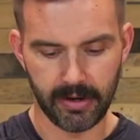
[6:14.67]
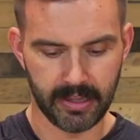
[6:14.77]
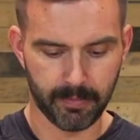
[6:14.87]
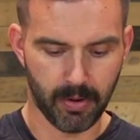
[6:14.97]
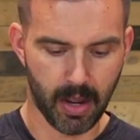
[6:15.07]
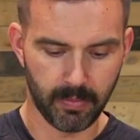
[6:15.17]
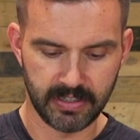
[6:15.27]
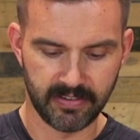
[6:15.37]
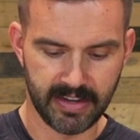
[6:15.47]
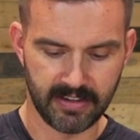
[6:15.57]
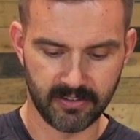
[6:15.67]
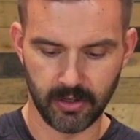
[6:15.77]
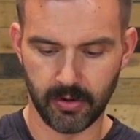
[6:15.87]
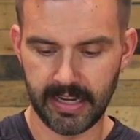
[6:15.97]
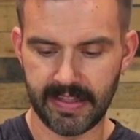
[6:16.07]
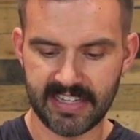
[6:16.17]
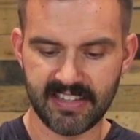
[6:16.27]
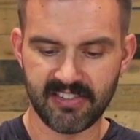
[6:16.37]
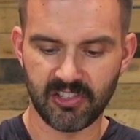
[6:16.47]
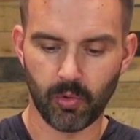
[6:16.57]
in the palm, which is nice. So again, that's
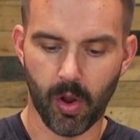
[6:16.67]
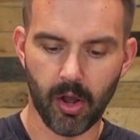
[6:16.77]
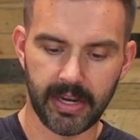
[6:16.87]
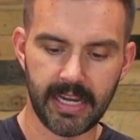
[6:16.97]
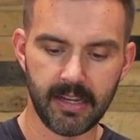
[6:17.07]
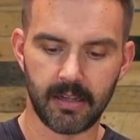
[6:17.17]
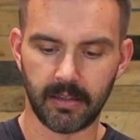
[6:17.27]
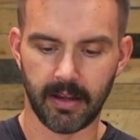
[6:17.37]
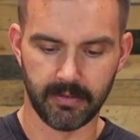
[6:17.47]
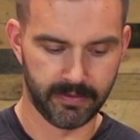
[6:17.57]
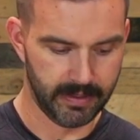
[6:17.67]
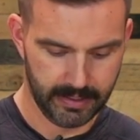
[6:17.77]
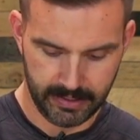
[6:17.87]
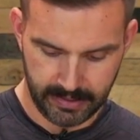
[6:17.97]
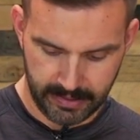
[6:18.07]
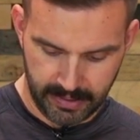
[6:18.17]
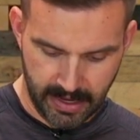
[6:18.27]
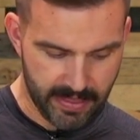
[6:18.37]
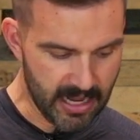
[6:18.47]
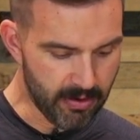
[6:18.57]
the Squall heated glove.
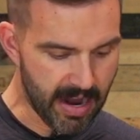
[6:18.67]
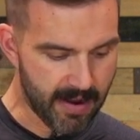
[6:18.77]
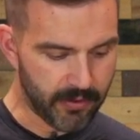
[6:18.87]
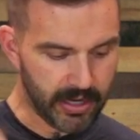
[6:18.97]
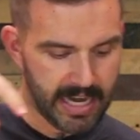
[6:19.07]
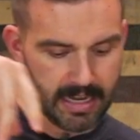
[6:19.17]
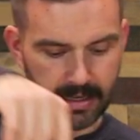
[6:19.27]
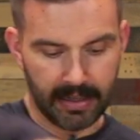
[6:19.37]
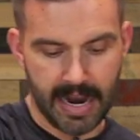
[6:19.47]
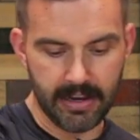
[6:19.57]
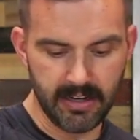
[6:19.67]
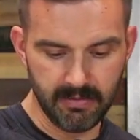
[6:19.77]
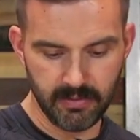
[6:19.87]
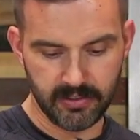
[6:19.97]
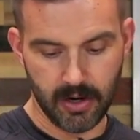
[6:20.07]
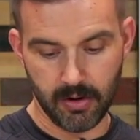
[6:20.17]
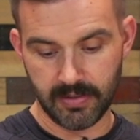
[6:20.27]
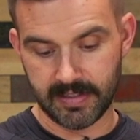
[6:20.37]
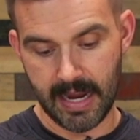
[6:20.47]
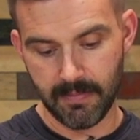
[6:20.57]
And then you have the heated liner. So
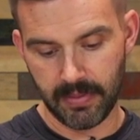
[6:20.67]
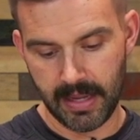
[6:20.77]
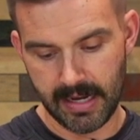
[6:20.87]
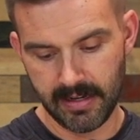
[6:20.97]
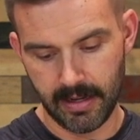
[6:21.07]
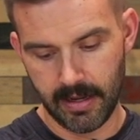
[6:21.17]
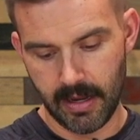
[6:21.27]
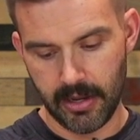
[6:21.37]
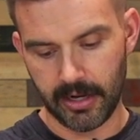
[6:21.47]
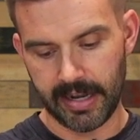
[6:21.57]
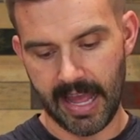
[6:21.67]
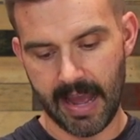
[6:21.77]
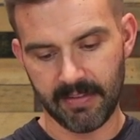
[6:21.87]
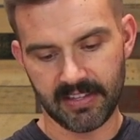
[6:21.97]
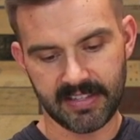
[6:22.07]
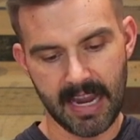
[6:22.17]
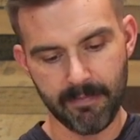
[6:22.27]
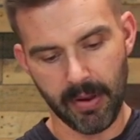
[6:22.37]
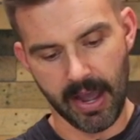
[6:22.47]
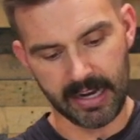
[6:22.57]
same thing. You're going to have the same
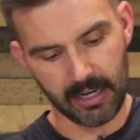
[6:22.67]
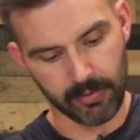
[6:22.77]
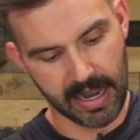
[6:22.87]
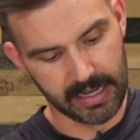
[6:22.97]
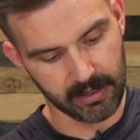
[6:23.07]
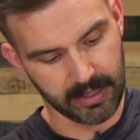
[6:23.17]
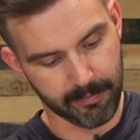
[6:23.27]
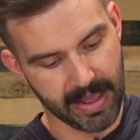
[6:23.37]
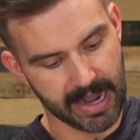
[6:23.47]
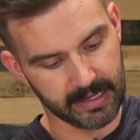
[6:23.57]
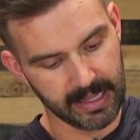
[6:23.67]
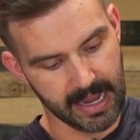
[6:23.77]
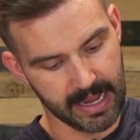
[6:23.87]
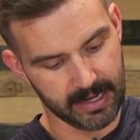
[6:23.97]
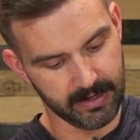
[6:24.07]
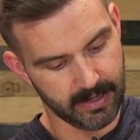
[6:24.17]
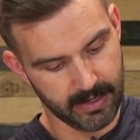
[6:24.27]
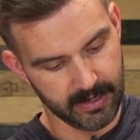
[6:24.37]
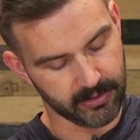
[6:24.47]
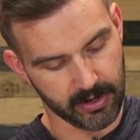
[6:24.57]
pocket right here on the back of the hand.
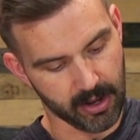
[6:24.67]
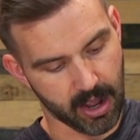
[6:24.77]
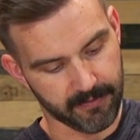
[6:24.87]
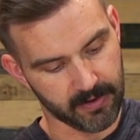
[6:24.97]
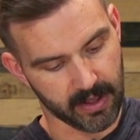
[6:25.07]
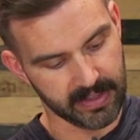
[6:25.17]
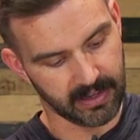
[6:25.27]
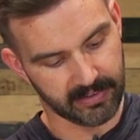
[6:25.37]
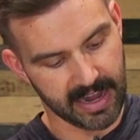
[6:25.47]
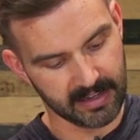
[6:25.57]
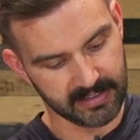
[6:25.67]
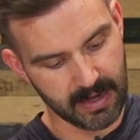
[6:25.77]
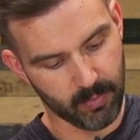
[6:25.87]
Turn it off and on the exact same